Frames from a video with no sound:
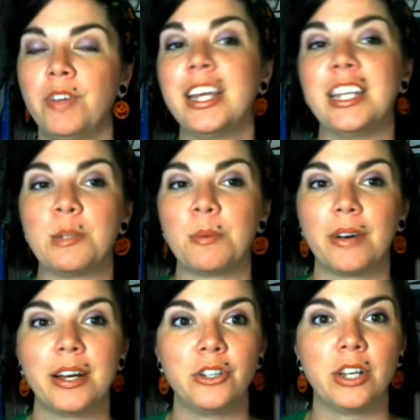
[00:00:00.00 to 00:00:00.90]

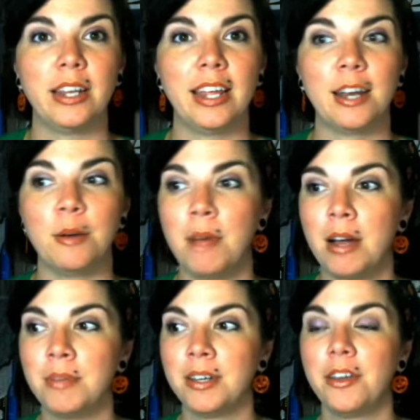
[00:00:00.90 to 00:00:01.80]
inspiration in my
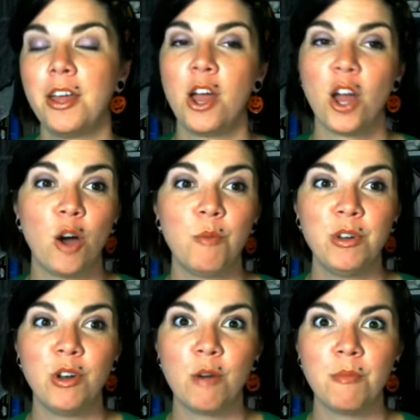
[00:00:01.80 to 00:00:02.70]
build. Hope you
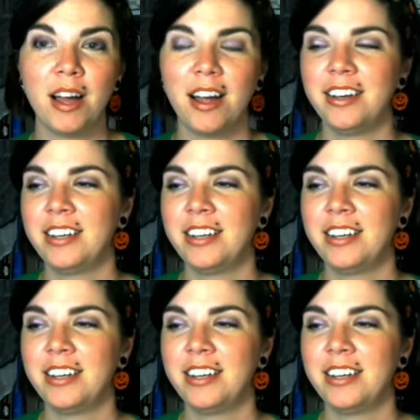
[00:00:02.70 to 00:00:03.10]
don't mind.